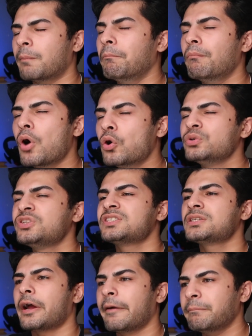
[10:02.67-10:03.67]

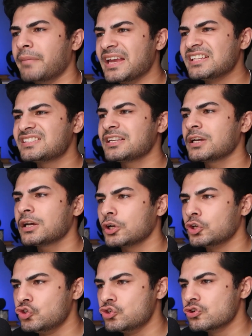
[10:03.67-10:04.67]
most amazing
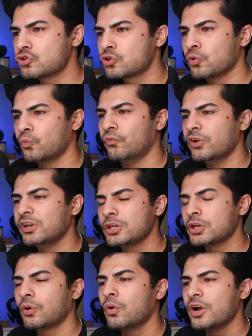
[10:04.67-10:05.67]
YouTube
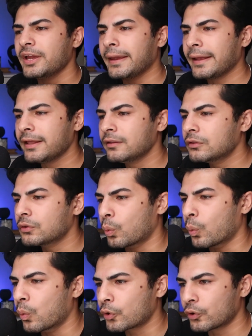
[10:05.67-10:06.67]
video in the
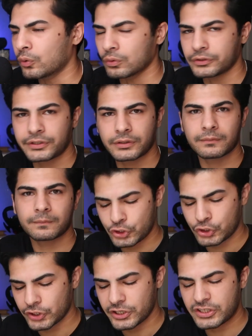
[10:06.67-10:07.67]
world. The
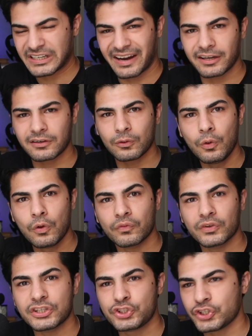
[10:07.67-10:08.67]
shitty title
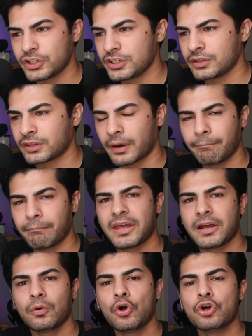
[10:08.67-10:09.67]
with the shitty
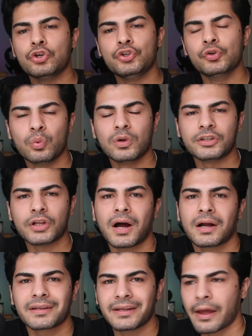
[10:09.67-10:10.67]
thumbnail, you will
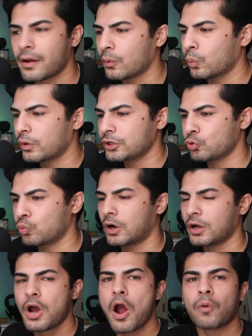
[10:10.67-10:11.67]
not get where you
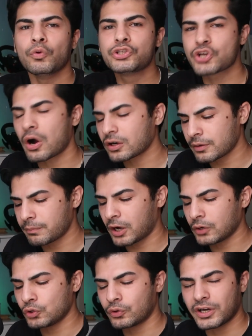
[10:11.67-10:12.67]
want. We talked
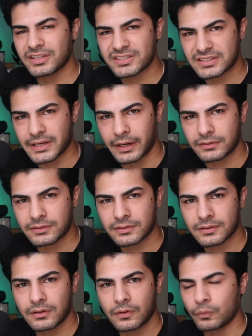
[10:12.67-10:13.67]
about your insides.
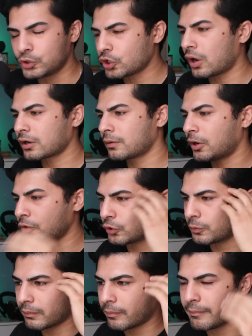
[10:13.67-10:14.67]
We talked about
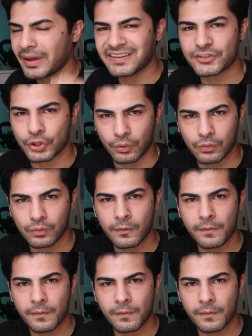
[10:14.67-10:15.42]
your mental.